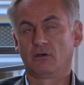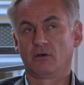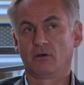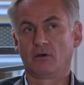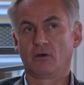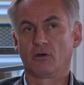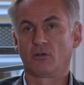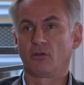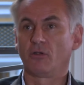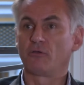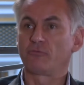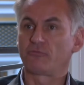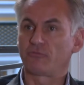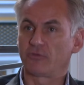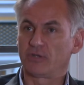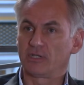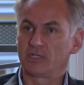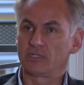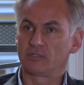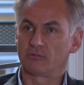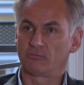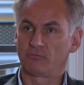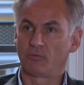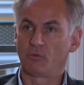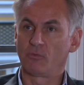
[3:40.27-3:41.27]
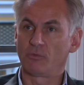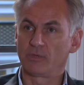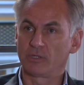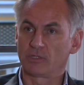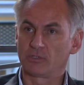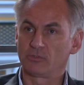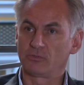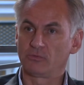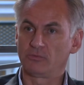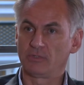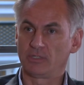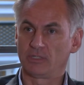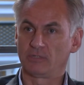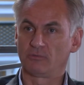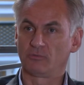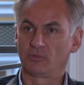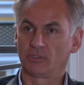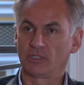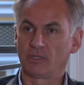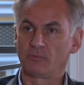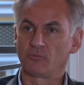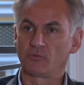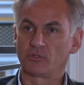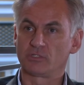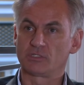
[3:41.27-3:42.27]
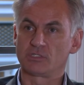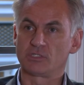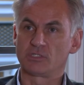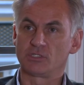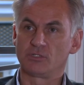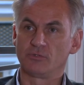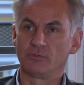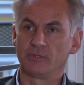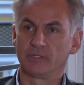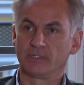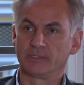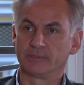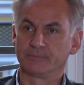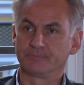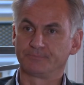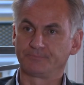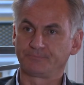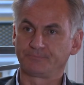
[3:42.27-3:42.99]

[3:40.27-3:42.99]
afraid of what we are doing, what Emirates is doing.